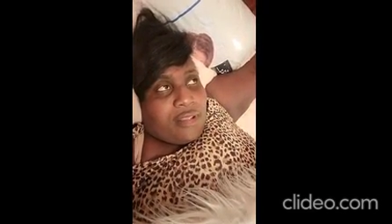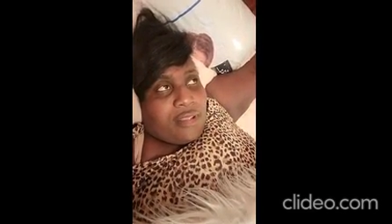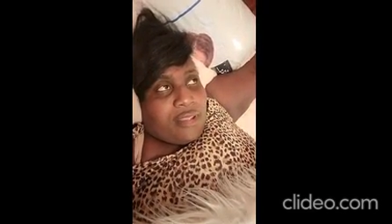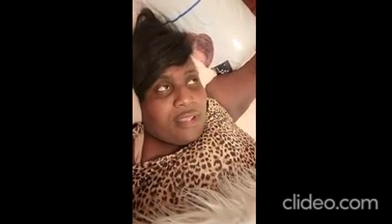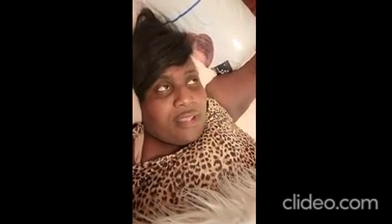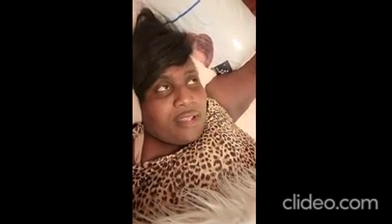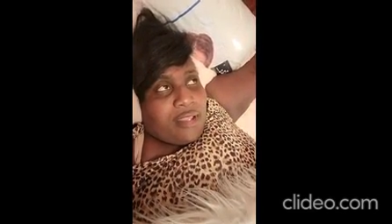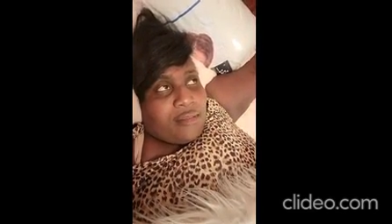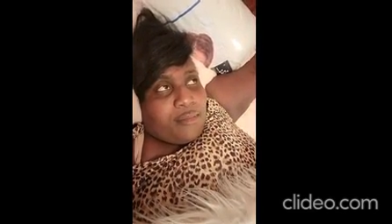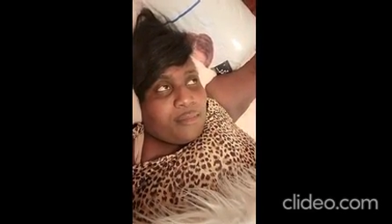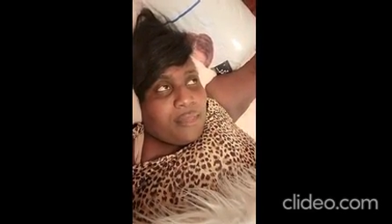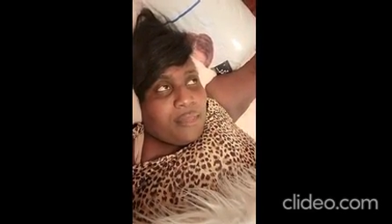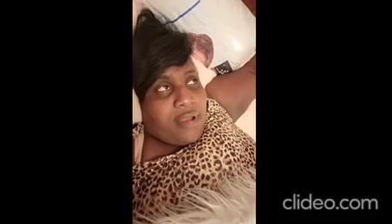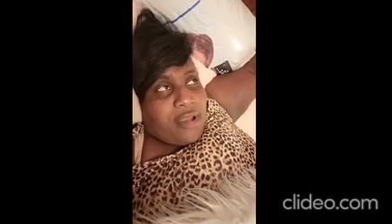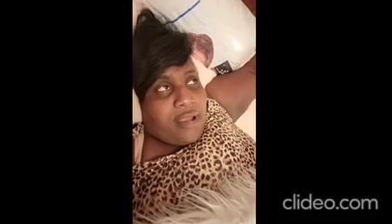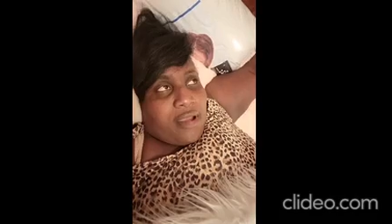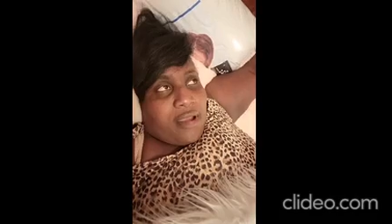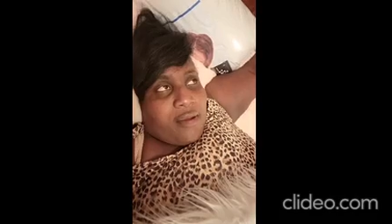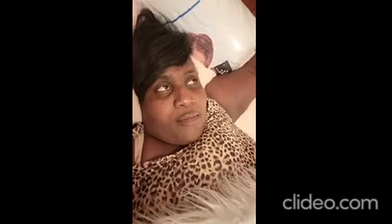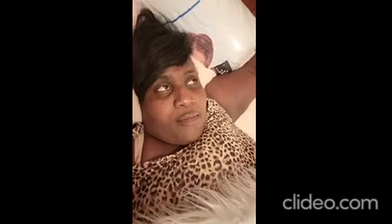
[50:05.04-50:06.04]
Not
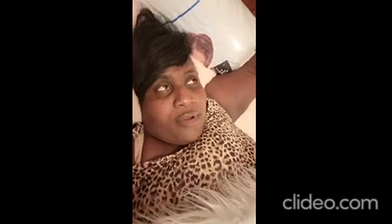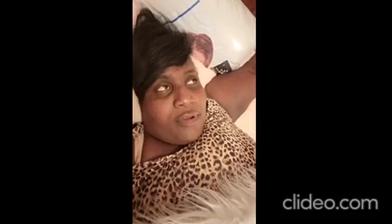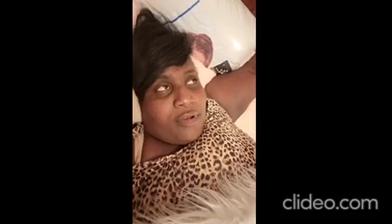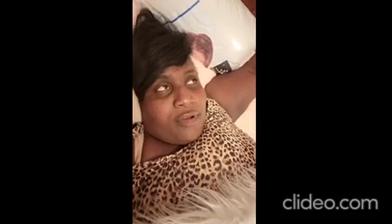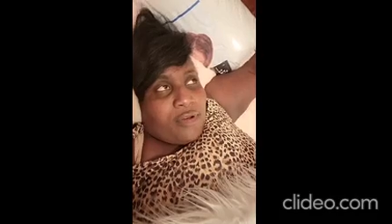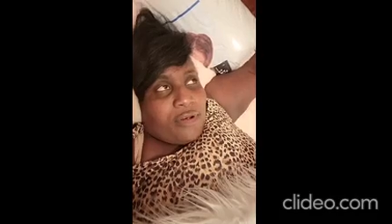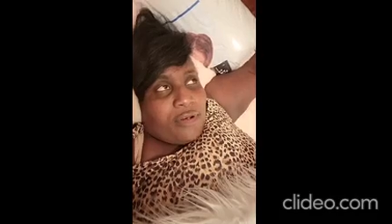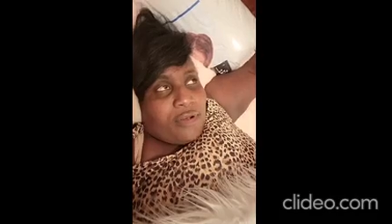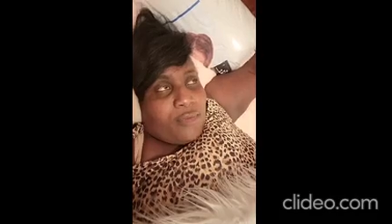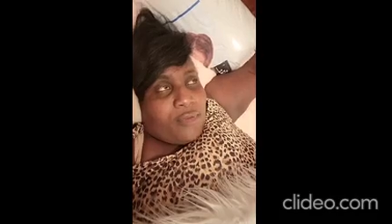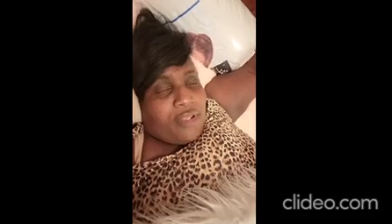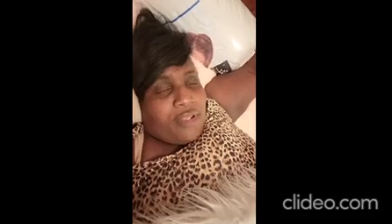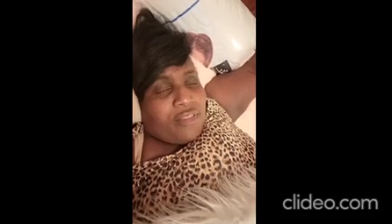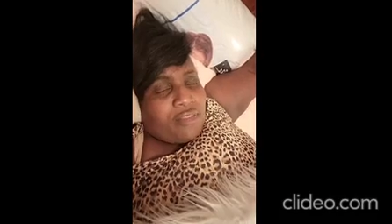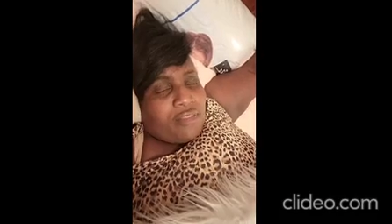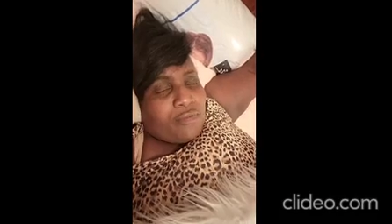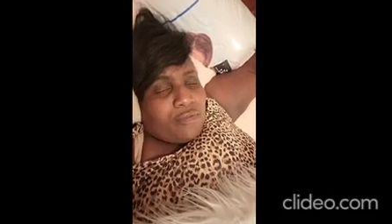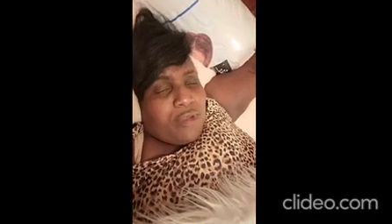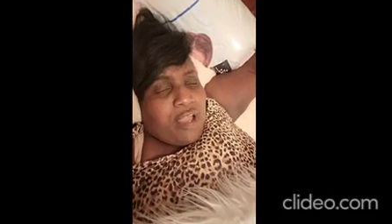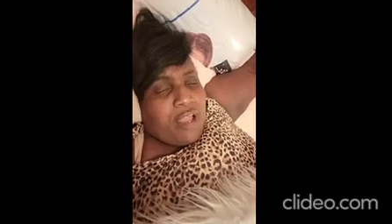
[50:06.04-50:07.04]
um where down where
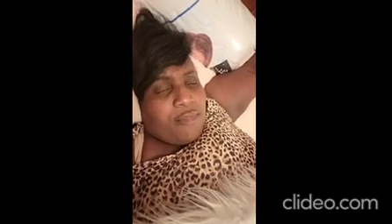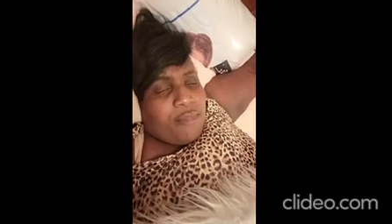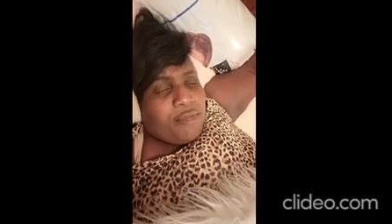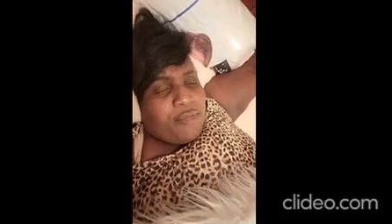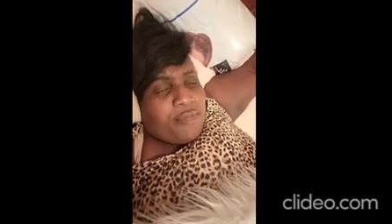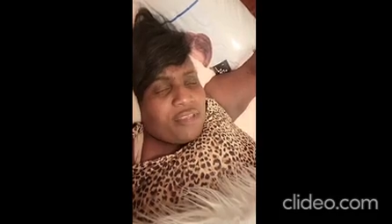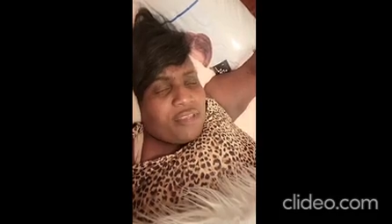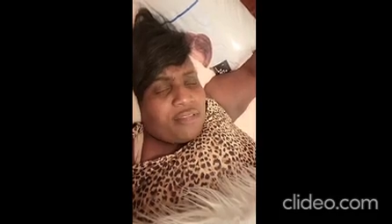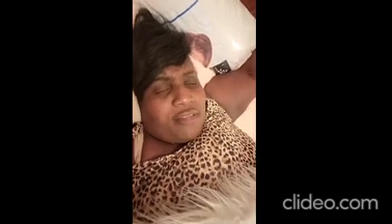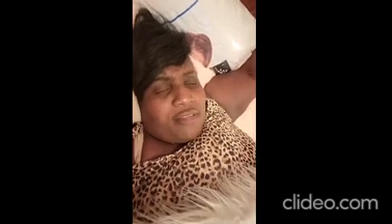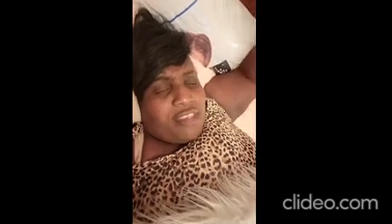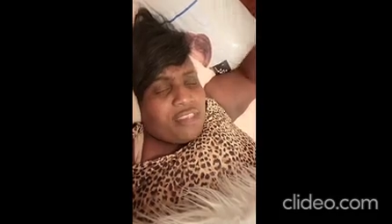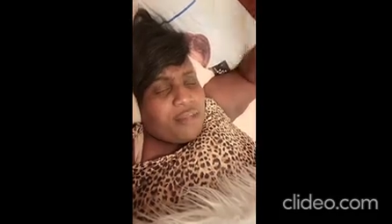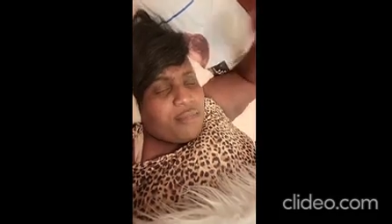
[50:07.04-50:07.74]
this army base